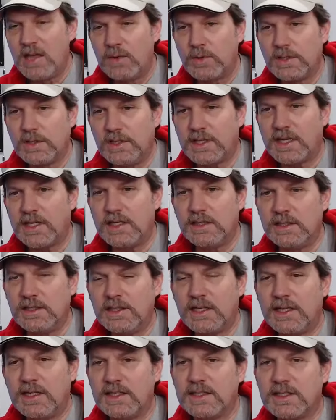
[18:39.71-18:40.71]
Well,
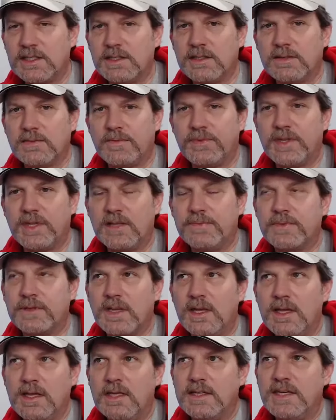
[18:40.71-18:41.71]
look into,
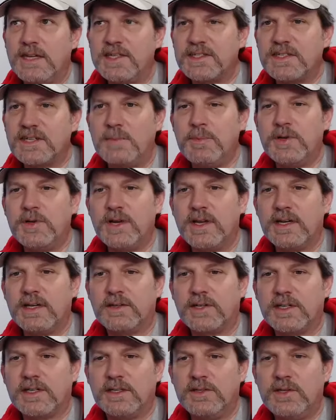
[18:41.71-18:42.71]
next time
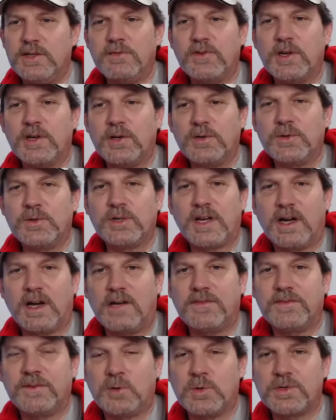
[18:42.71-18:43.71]
you ever go to a
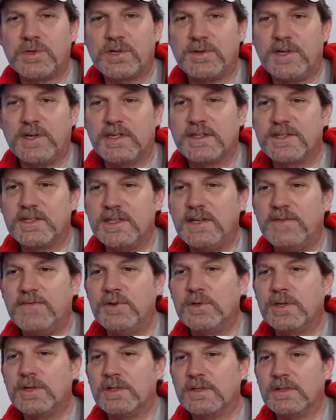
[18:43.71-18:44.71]
golf course, Craig, see if
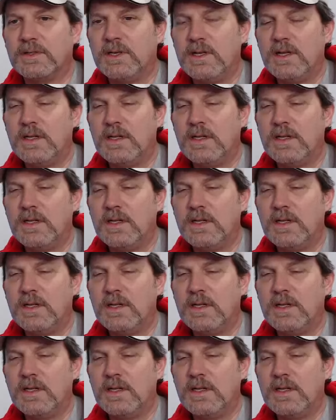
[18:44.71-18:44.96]
you can,